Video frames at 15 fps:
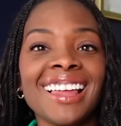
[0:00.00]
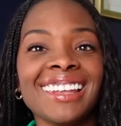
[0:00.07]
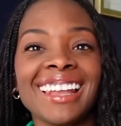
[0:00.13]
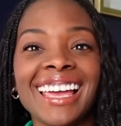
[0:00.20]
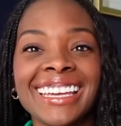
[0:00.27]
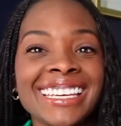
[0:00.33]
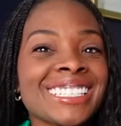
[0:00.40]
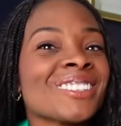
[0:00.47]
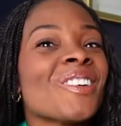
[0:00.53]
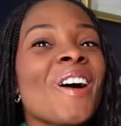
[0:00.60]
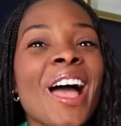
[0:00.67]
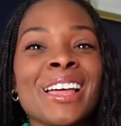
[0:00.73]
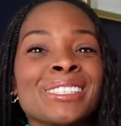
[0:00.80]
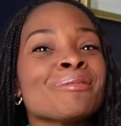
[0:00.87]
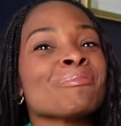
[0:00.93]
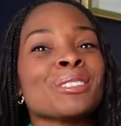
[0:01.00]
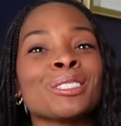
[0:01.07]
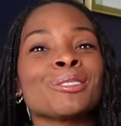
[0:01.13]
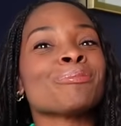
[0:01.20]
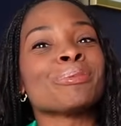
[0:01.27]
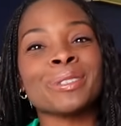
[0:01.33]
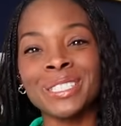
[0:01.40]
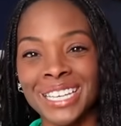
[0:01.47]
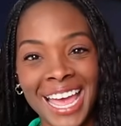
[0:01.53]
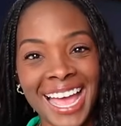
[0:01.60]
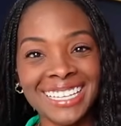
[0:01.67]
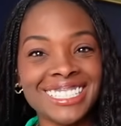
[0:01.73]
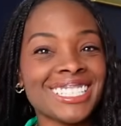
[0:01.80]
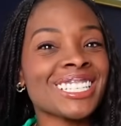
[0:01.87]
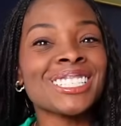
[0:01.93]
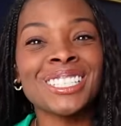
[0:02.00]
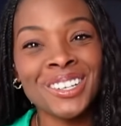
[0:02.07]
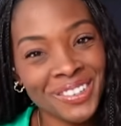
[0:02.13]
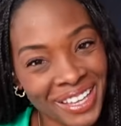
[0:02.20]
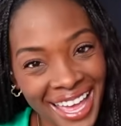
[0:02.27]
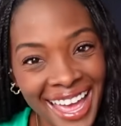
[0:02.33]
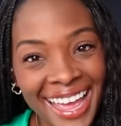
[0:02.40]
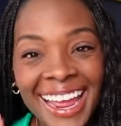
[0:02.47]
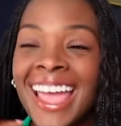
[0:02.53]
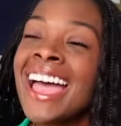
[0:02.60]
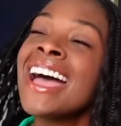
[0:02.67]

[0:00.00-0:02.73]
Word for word: Like, it don't have to be super snatched. It's okay.